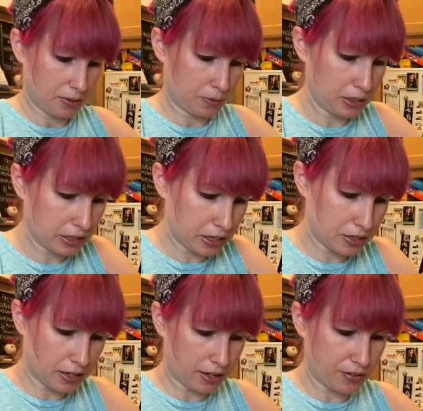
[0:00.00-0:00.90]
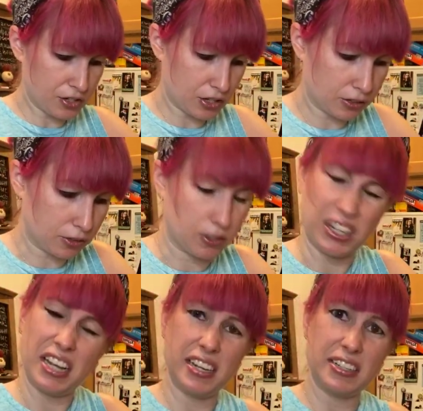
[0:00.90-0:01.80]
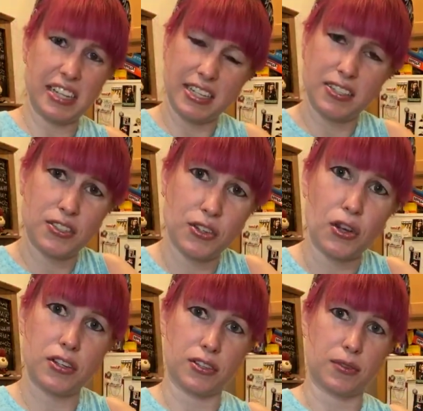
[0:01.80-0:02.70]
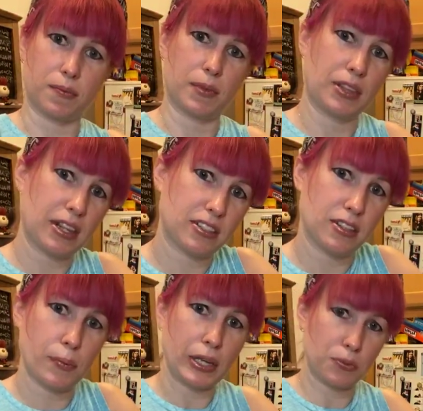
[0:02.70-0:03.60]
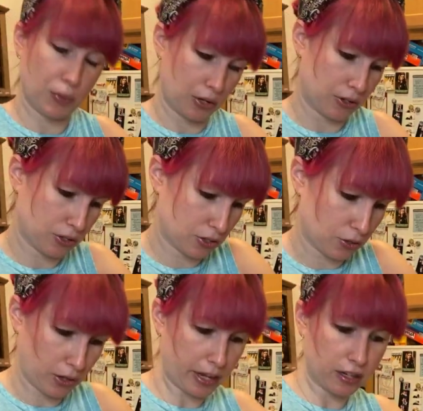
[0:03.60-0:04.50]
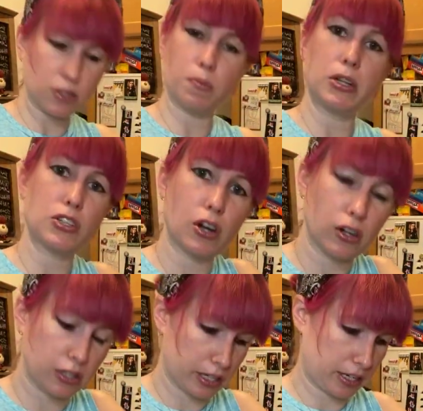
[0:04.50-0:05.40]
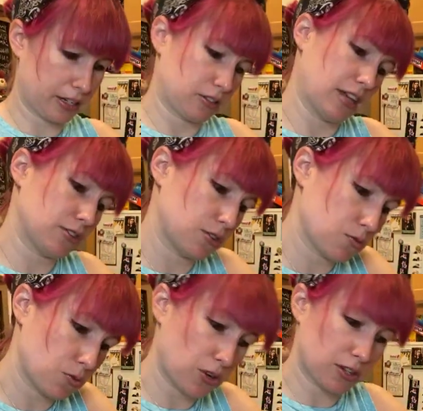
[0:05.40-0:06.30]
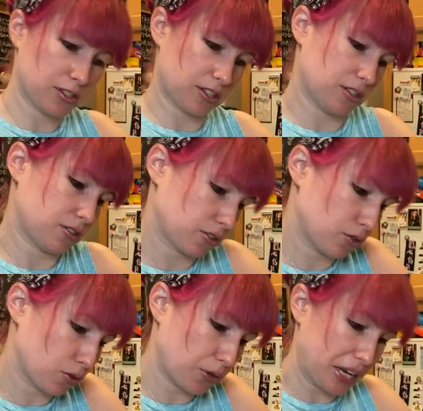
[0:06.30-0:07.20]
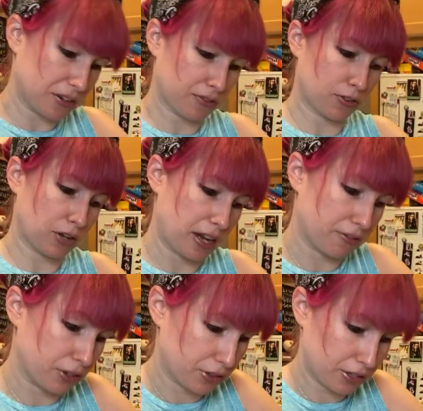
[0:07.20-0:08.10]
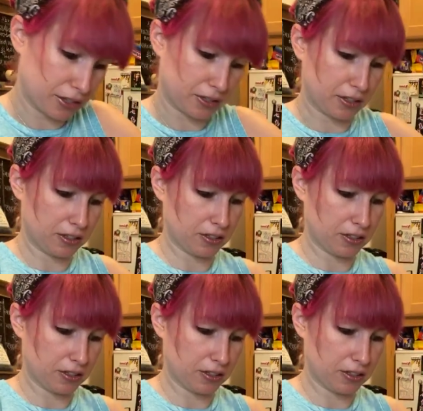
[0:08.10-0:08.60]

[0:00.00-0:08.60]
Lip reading: Really good to have in general. And it tastes awesome. That's the best part. So add as much garlic as you want. It's great for everything.